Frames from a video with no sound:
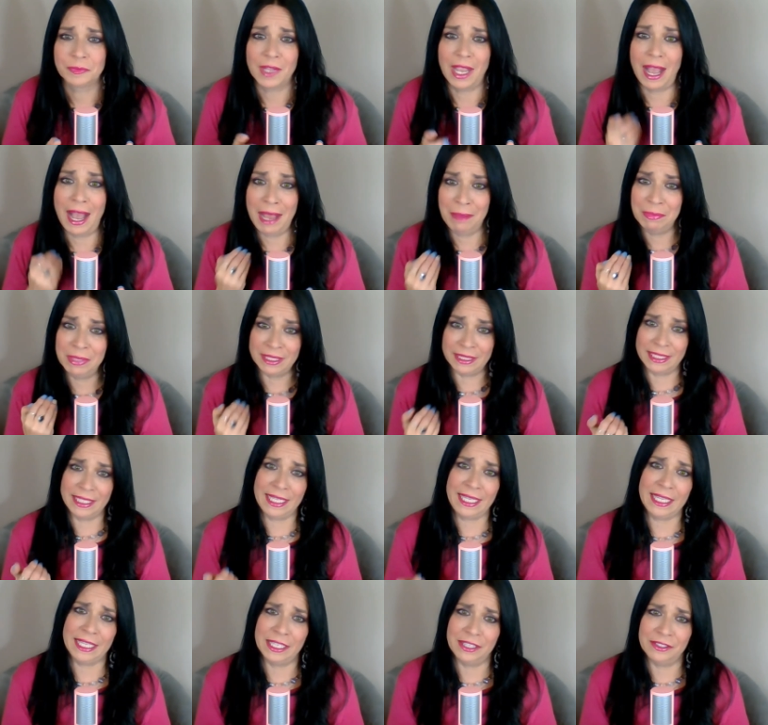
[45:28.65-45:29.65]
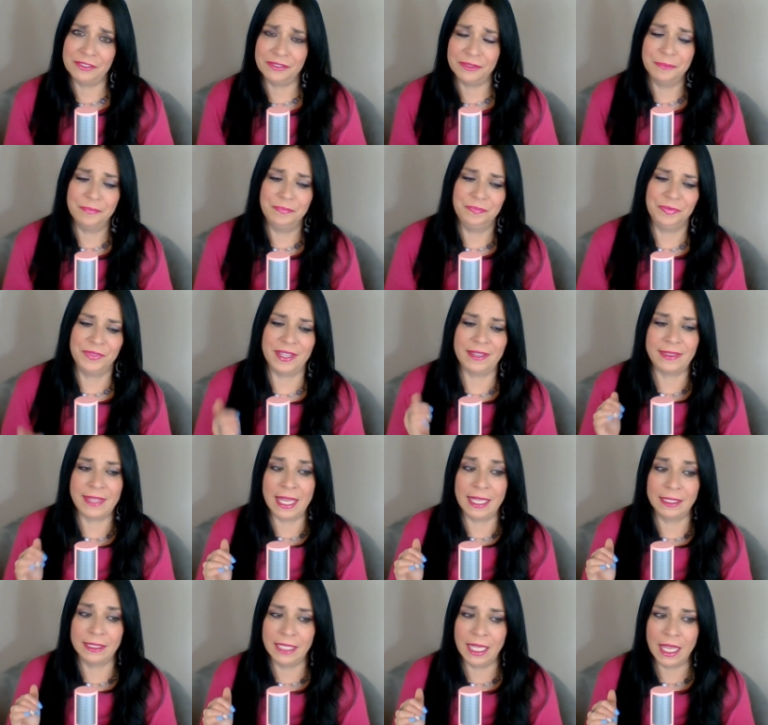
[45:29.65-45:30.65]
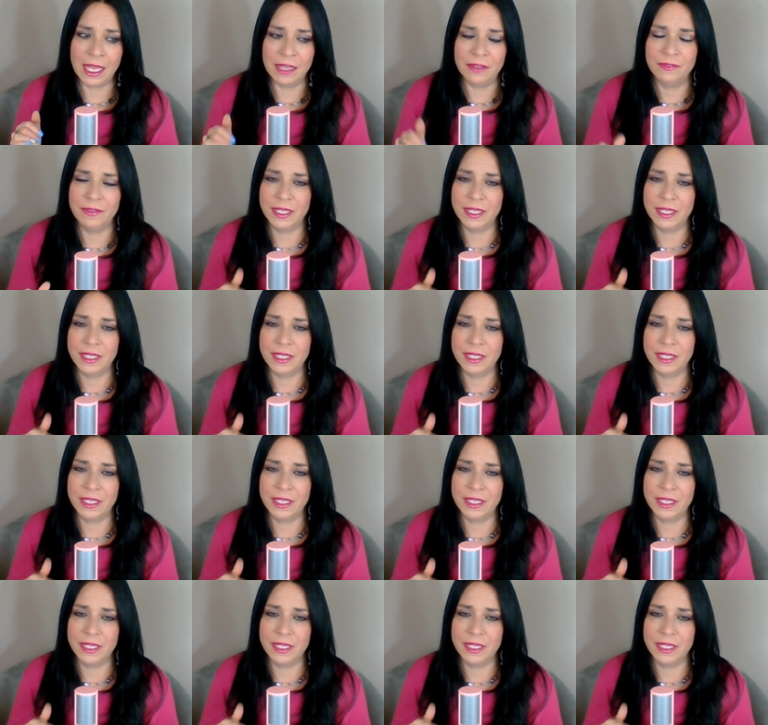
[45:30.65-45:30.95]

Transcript: I believe that love